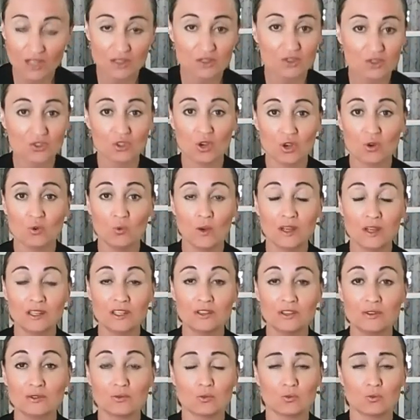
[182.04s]
So what
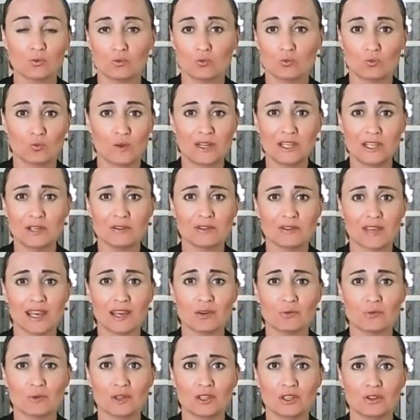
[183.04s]
do you
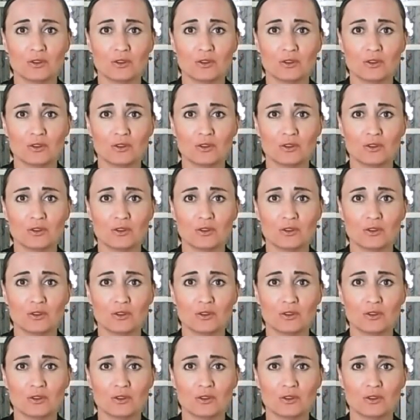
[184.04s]
get when